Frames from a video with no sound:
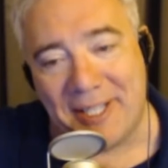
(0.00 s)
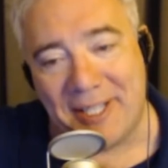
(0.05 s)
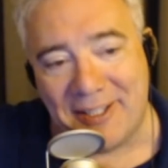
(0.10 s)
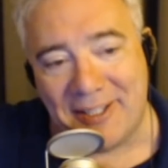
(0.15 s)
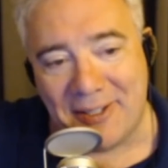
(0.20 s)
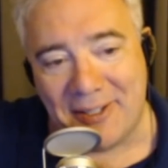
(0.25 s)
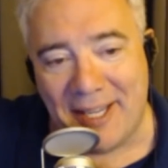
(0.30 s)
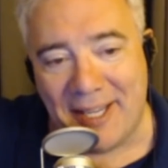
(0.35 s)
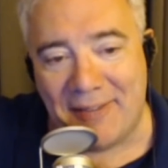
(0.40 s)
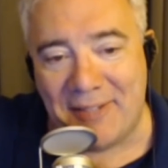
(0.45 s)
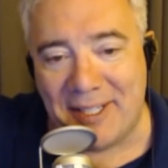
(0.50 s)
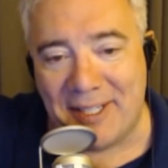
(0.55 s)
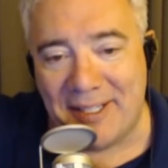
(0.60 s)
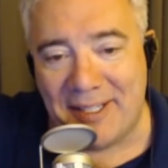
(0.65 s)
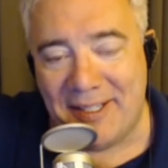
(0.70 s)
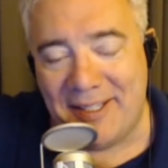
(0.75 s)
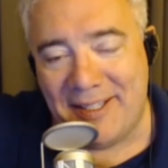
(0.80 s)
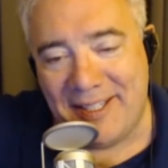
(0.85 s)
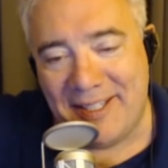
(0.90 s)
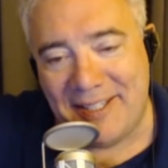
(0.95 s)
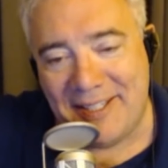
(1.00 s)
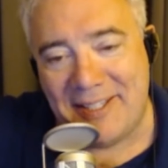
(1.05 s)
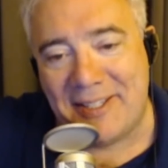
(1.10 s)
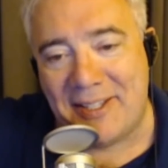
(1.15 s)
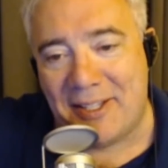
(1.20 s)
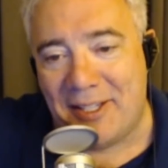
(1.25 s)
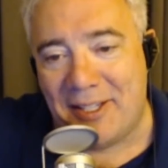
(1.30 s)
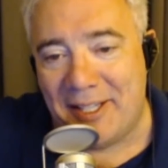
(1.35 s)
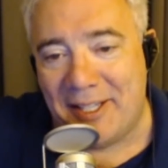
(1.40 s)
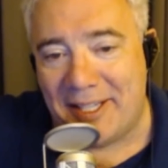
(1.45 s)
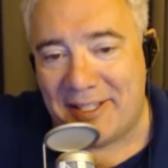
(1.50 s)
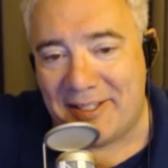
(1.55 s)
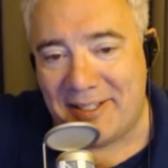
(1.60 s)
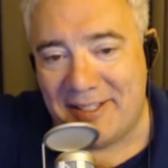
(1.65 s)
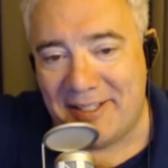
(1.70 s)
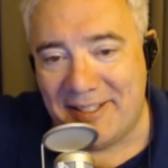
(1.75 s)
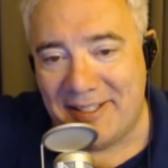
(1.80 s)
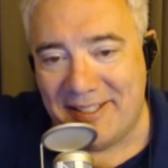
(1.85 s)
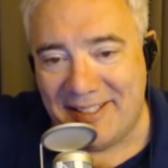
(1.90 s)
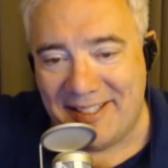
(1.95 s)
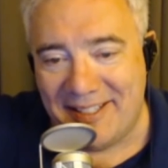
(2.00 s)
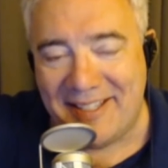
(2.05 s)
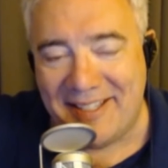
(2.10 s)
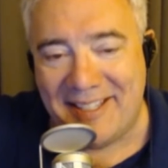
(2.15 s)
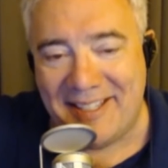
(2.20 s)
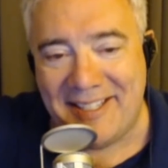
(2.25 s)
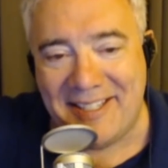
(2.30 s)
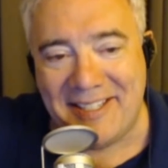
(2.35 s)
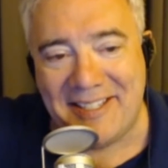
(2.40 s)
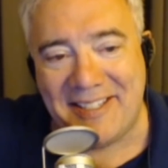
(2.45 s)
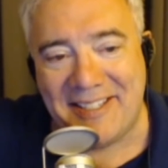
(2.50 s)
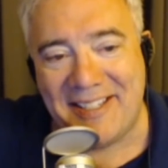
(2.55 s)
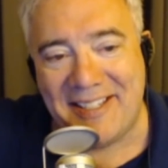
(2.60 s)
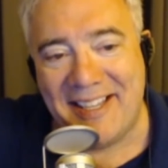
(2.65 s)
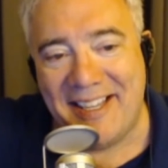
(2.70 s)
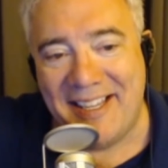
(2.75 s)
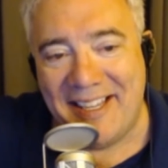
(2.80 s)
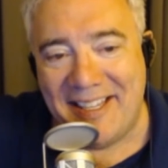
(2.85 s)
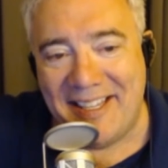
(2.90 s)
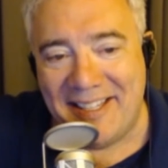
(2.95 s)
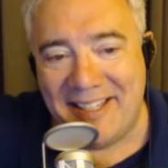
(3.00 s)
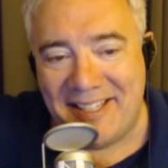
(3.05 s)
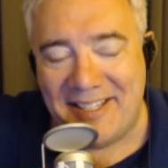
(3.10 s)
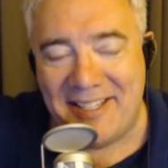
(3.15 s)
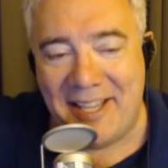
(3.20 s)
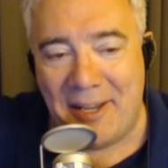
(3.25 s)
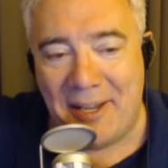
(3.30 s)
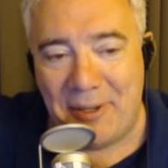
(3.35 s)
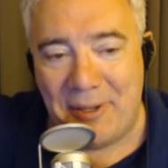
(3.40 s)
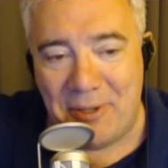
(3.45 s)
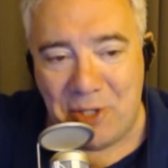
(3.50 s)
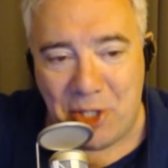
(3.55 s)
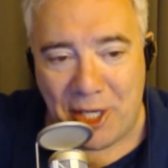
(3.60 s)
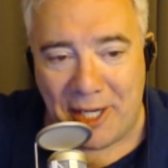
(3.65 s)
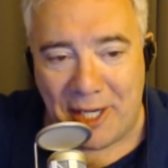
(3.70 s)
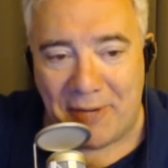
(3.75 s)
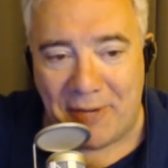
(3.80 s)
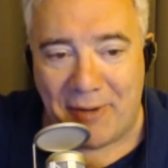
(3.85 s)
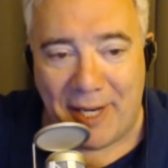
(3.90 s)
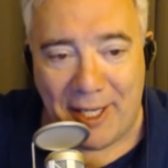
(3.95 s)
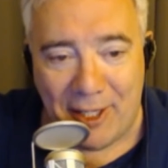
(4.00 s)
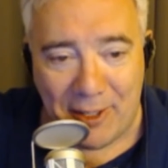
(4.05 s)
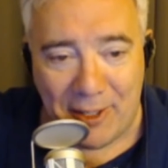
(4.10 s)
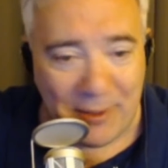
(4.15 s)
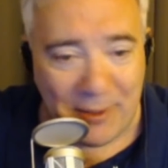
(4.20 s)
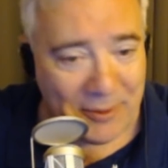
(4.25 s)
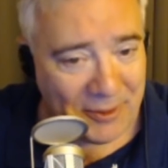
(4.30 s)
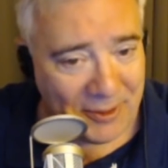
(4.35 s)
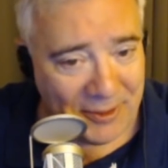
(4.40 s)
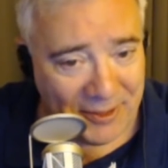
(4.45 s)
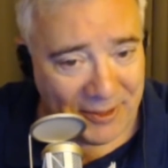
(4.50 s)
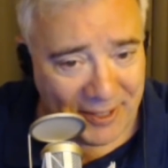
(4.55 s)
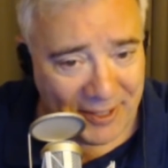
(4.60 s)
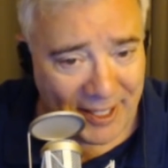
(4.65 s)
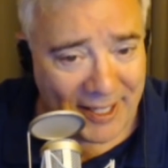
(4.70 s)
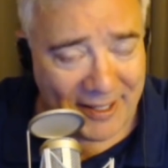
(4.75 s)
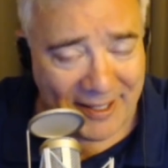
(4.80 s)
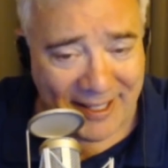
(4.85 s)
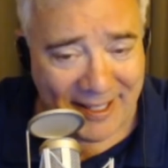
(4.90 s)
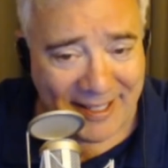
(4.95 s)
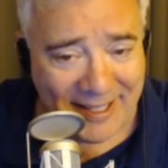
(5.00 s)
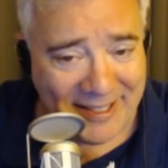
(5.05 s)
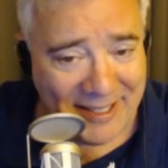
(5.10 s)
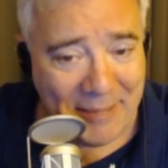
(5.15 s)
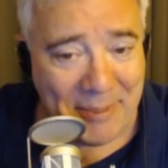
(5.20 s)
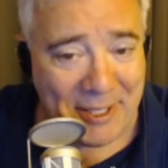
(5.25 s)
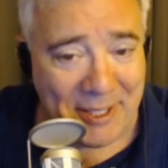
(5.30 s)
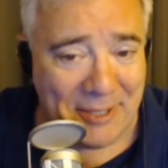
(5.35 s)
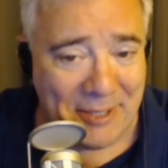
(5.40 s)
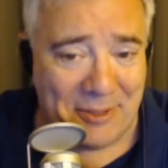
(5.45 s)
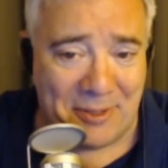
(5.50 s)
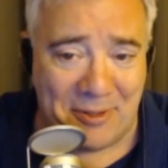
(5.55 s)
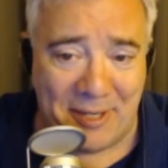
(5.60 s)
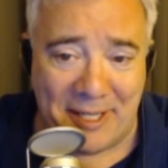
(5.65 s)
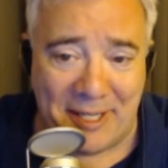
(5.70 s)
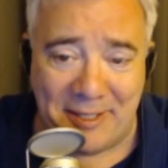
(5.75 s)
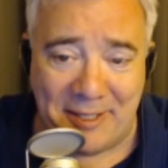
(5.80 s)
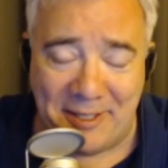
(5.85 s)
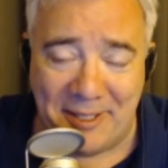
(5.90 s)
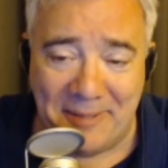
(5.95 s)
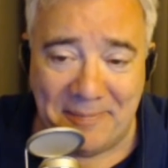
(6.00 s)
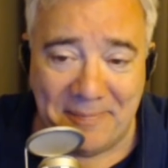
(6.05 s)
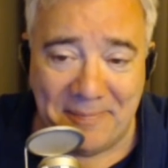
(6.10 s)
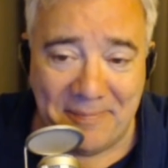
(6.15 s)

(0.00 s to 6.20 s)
so you have to. This is the list. So this is this is how you generate users. Like, and some of these are crazy.